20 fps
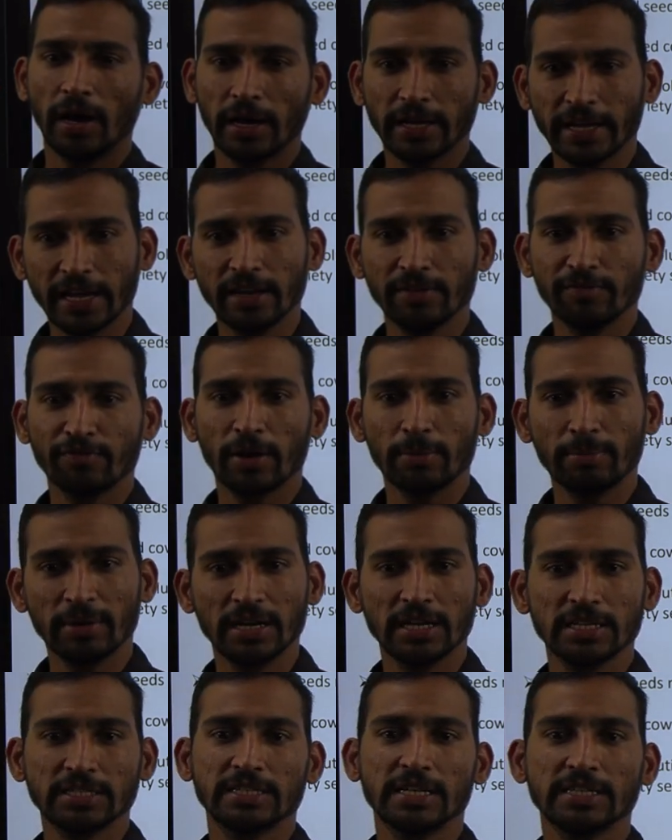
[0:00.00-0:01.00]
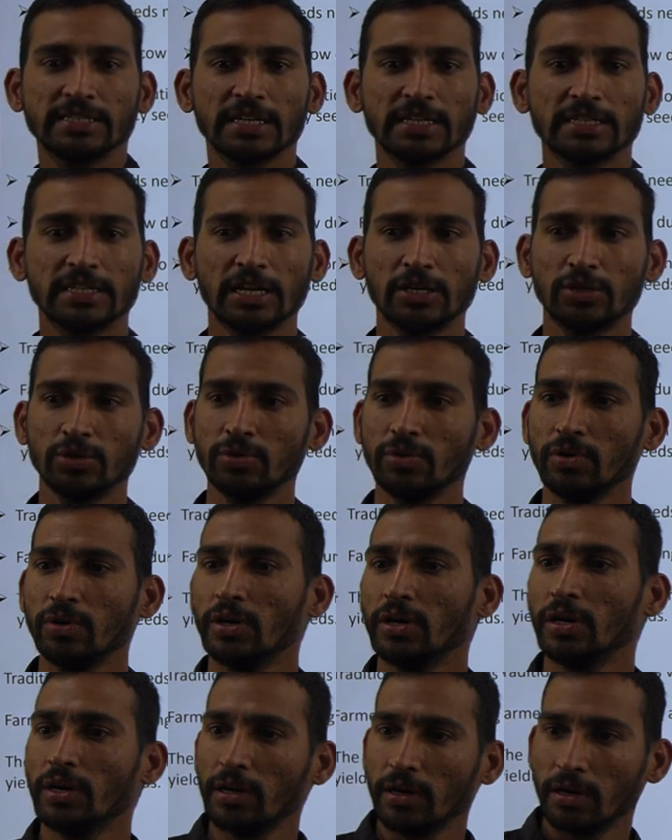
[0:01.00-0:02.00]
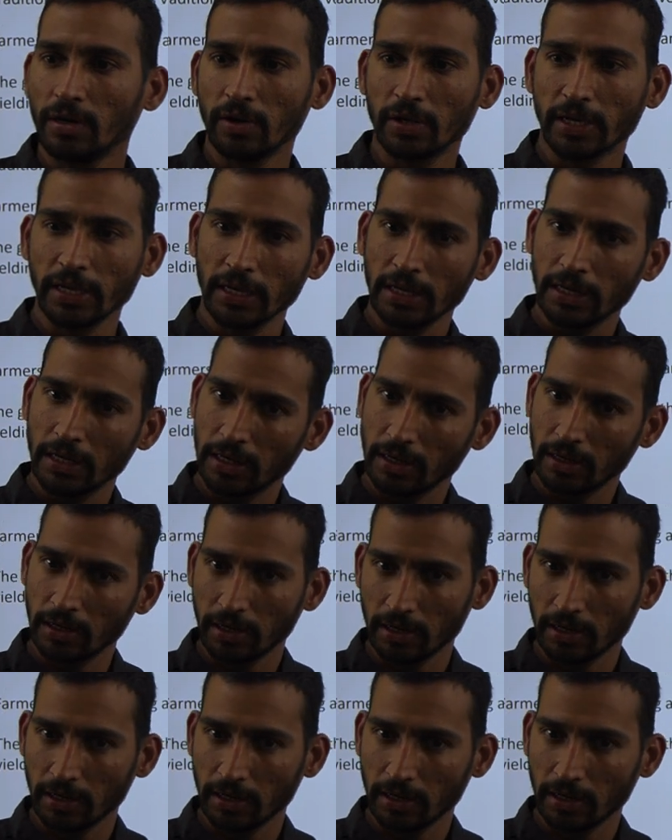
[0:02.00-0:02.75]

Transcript: again from industrial sector to, okay,